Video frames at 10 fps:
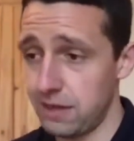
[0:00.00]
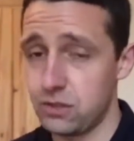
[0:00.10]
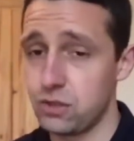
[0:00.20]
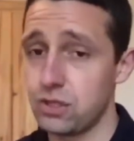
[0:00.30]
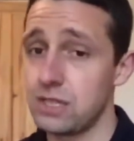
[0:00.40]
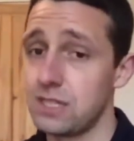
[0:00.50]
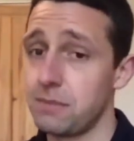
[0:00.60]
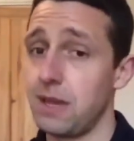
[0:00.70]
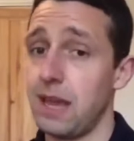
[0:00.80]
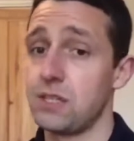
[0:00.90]
it's just a
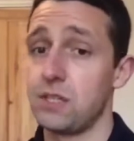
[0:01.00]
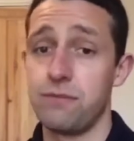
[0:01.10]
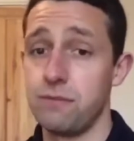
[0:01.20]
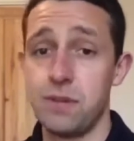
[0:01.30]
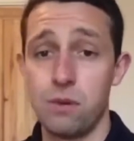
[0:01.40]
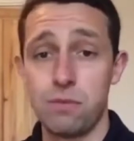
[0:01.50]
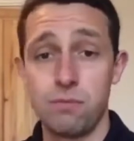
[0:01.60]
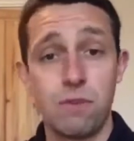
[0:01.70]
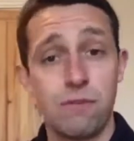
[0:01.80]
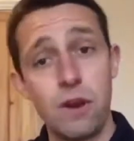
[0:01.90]
simple case of you know
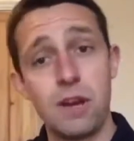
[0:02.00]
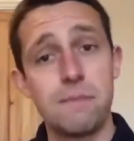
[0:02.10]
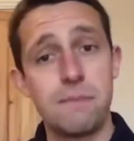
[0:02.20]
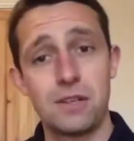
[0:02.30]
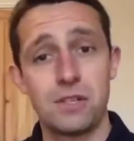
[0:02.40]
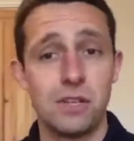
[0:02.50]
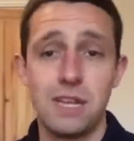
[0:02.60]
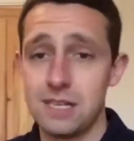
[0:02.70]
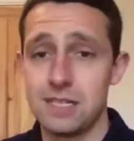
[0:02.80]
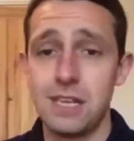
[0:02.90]
reverting it back to
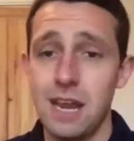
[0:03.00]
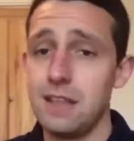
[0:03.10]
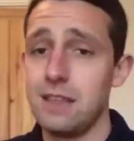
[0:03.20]
yesterday,